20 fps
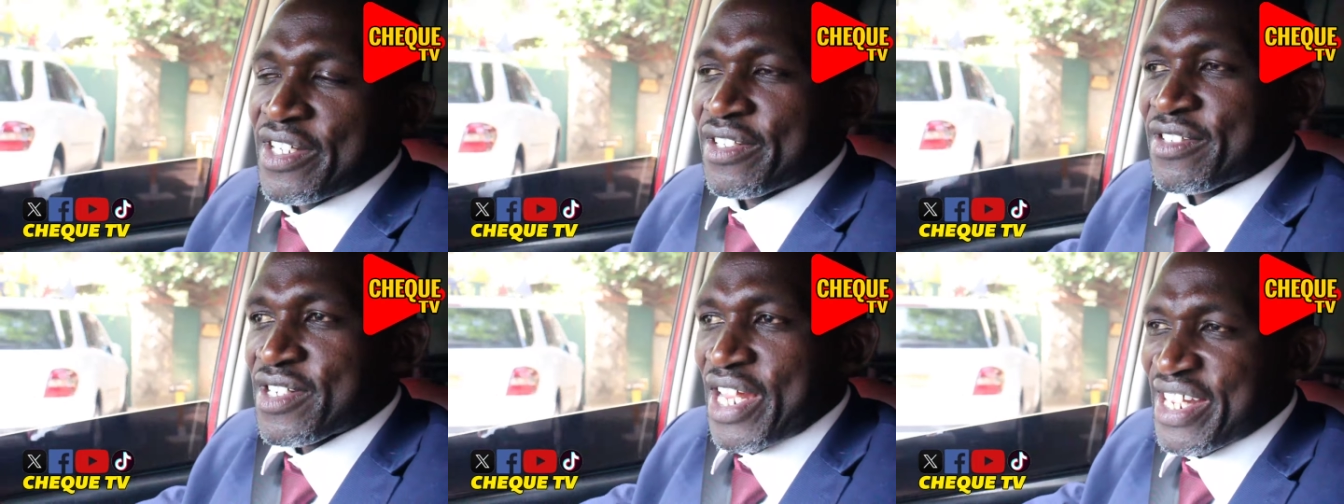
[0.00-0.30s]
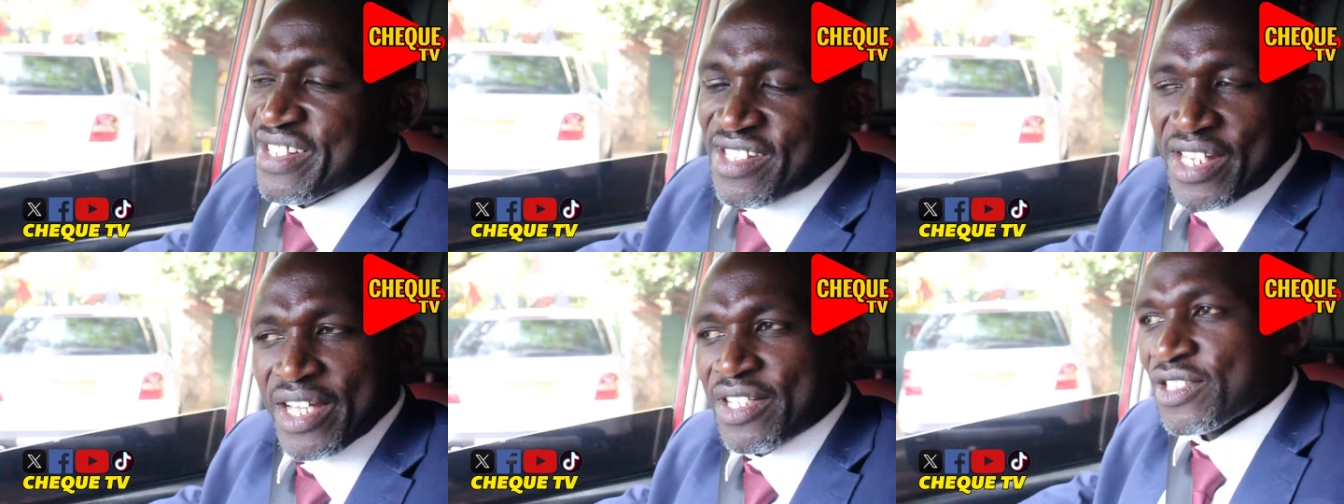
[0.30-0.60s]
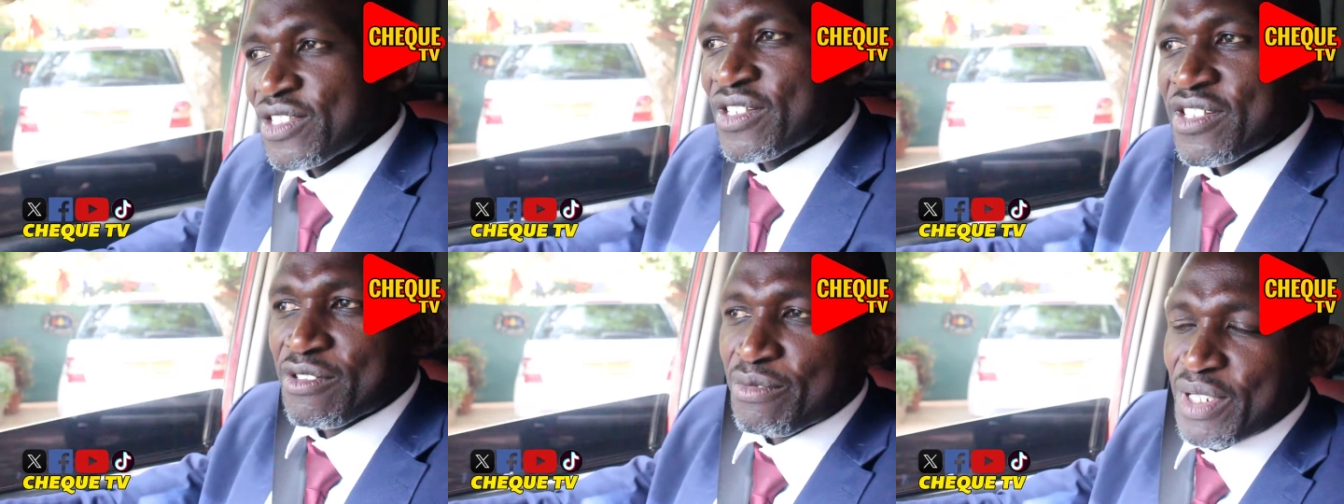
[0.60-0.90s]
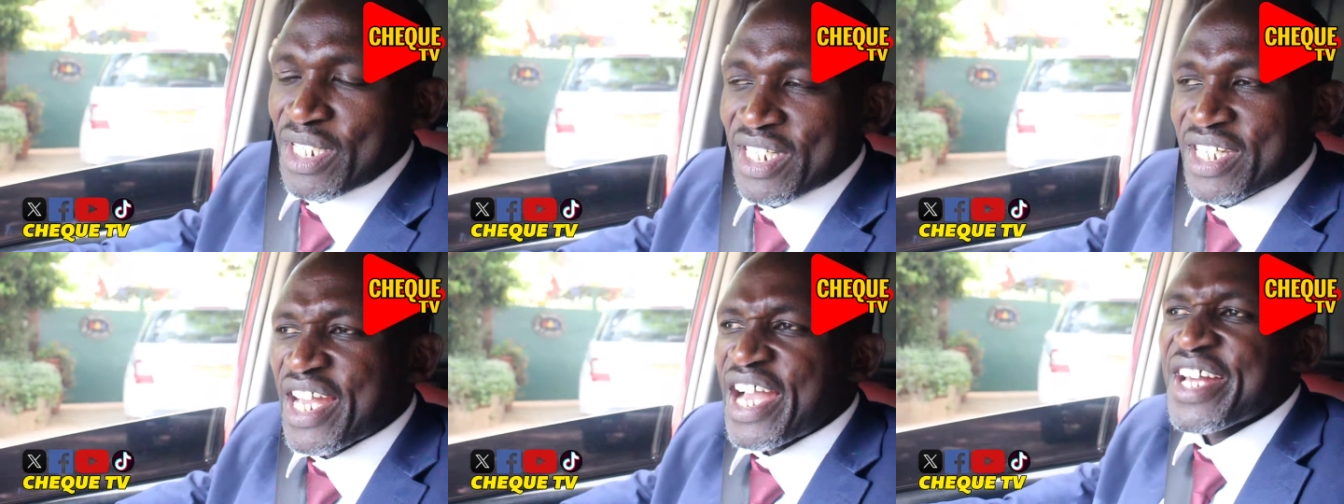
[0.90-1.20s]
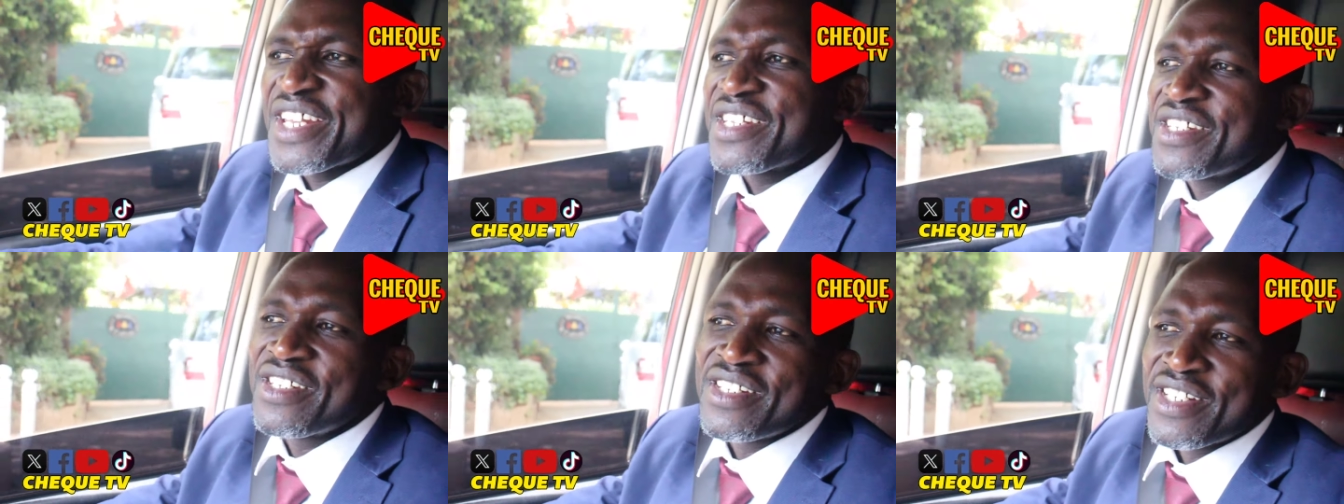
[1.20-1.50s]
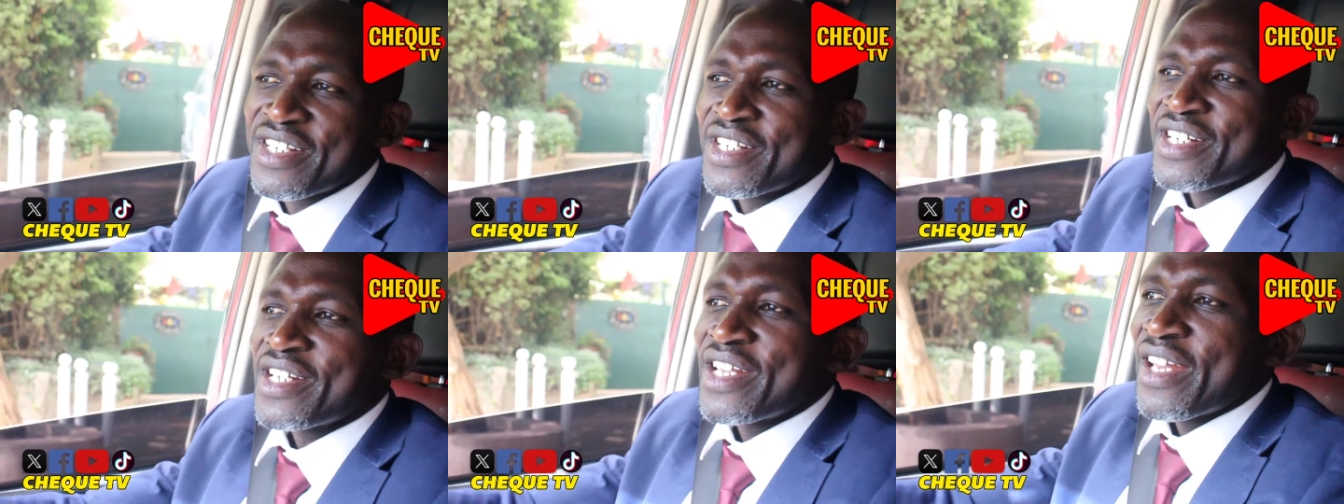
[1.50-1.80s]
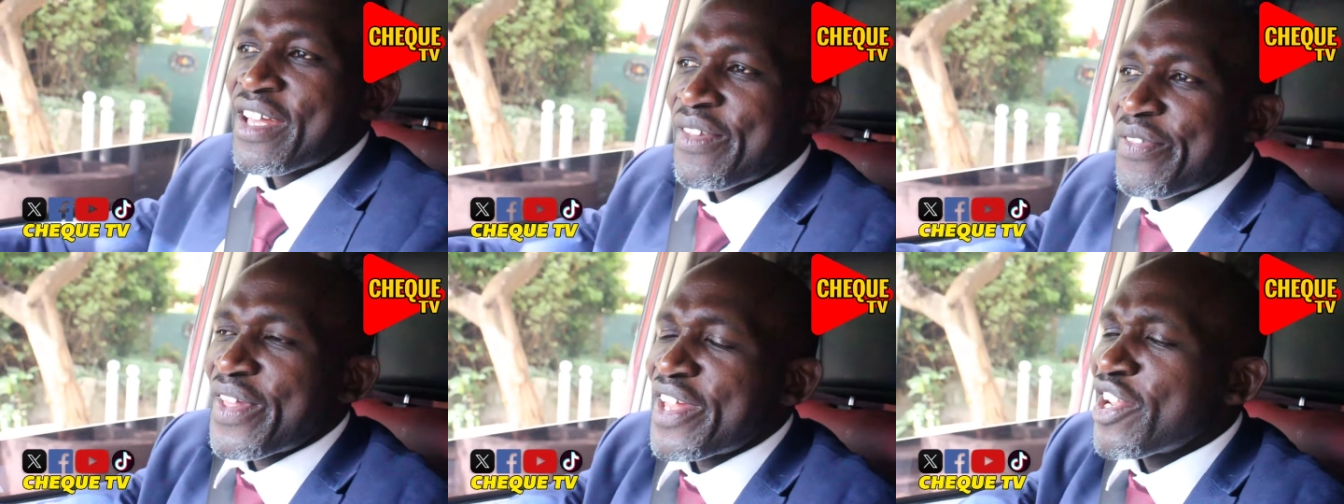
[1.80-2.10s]
transactions being done,
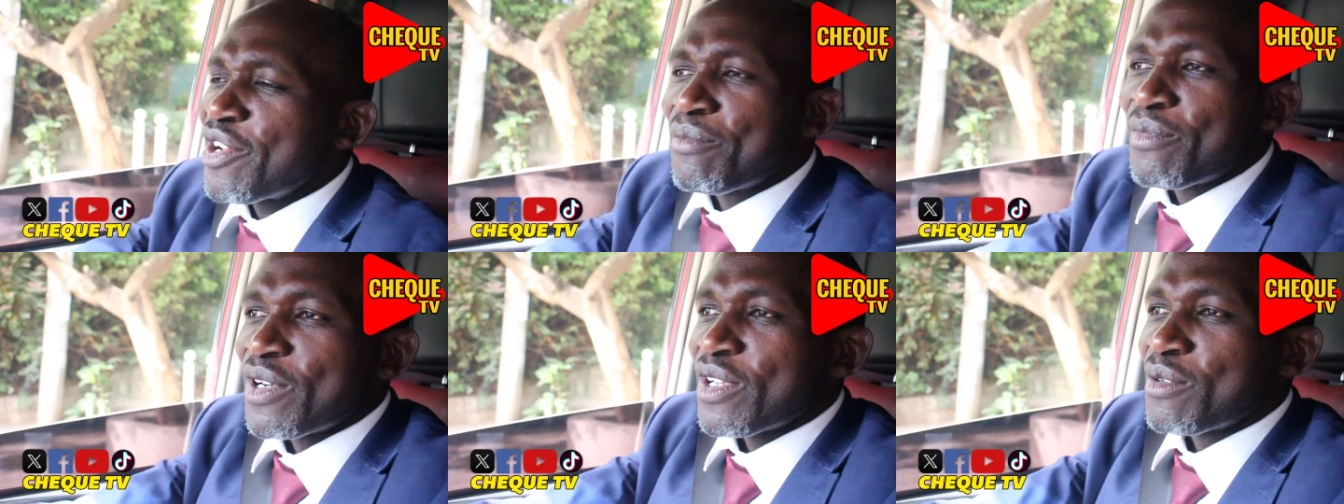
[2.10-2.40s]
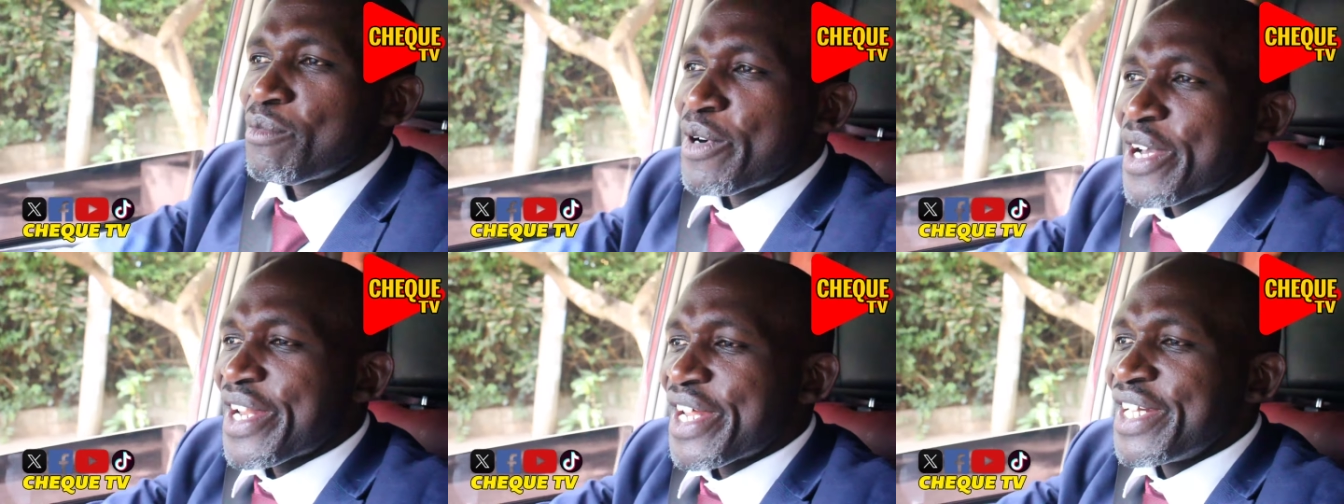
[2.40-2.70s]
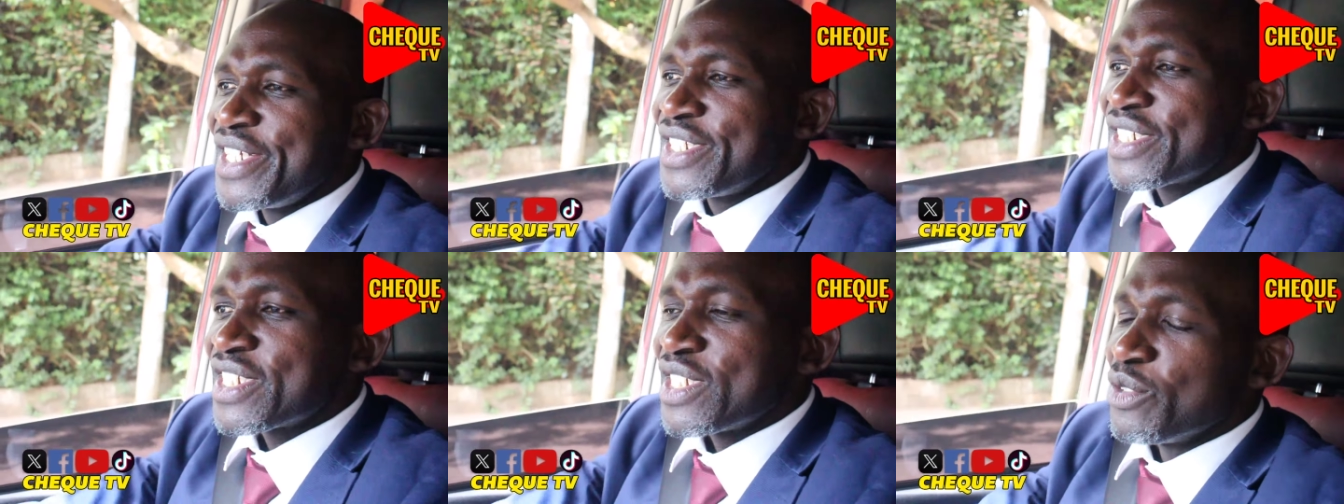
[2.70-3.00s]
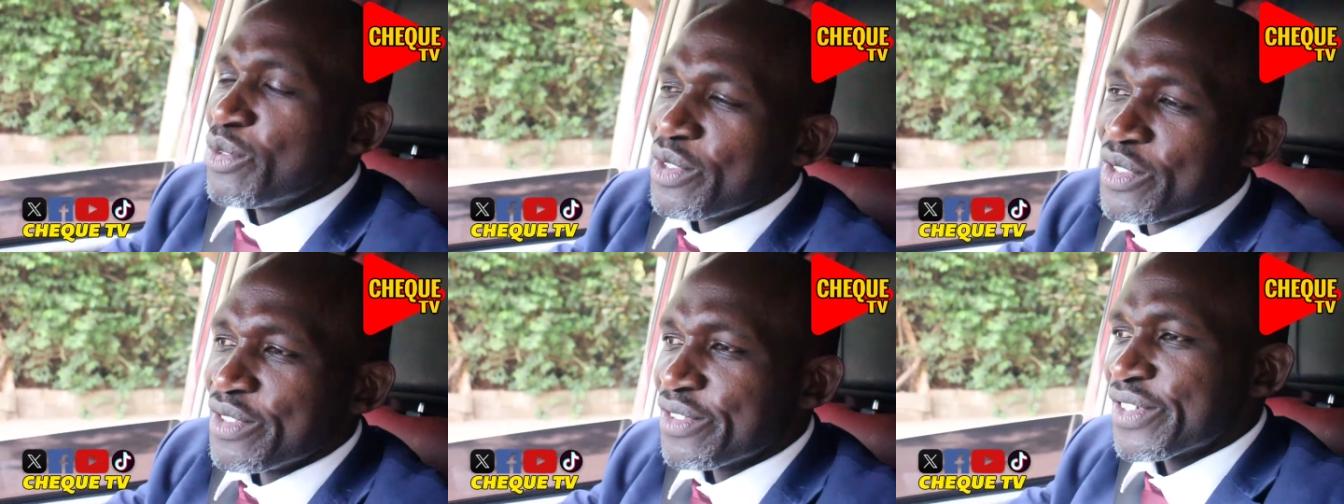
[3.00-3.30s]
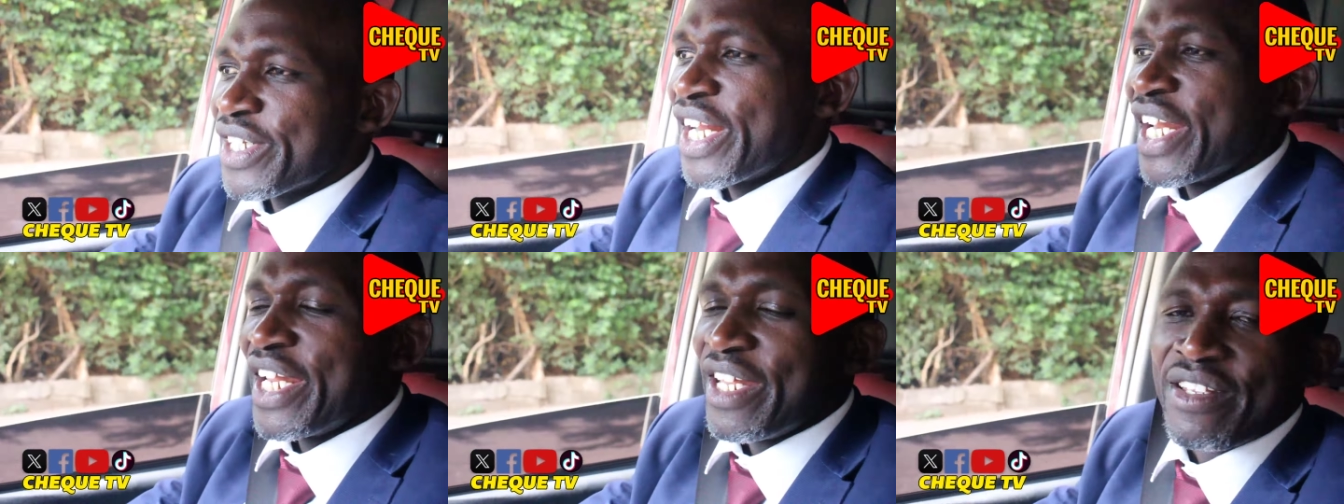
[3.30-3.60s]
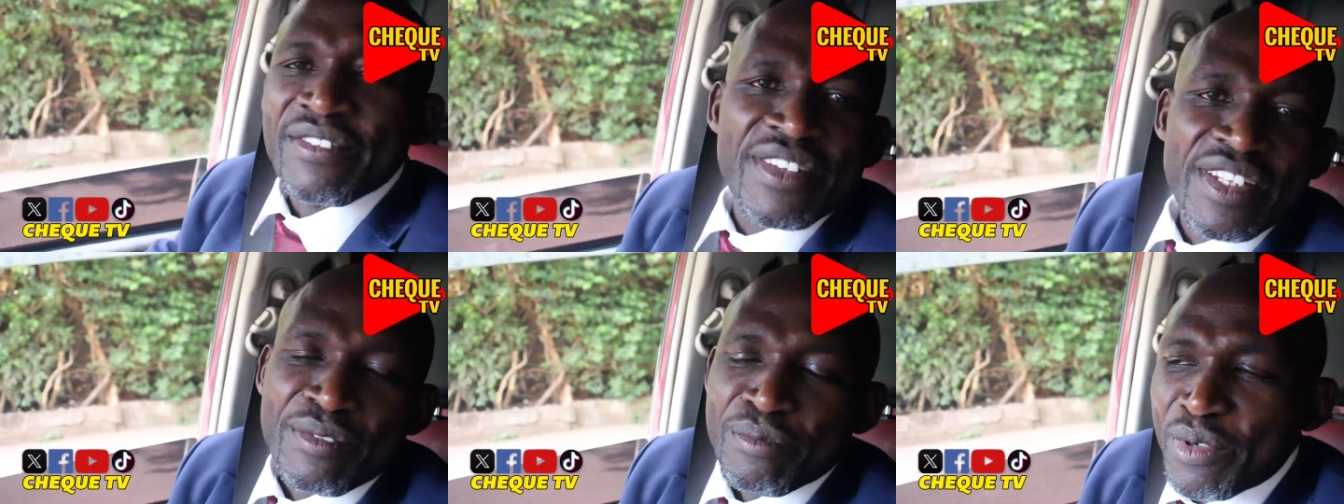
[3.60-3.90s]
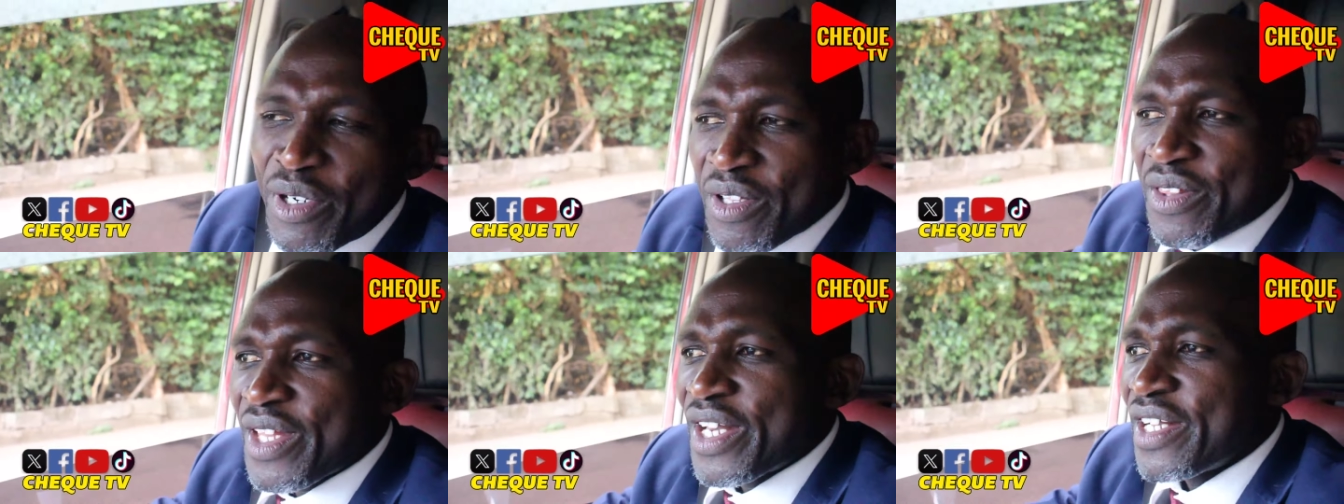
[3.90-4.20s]
the normal mwananchi wouldn't really even
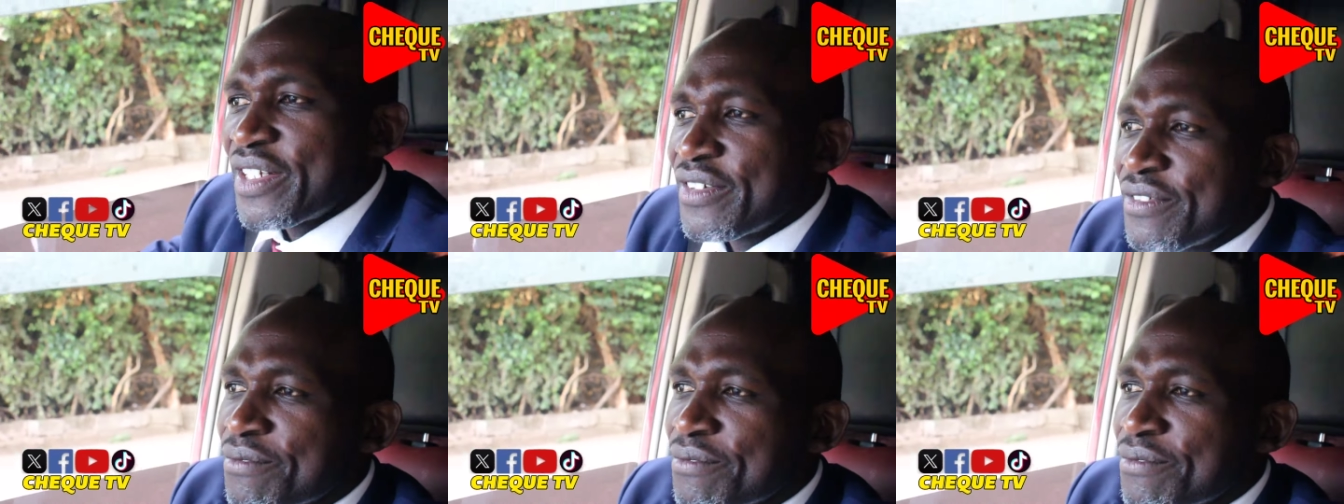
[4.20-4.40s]
bother.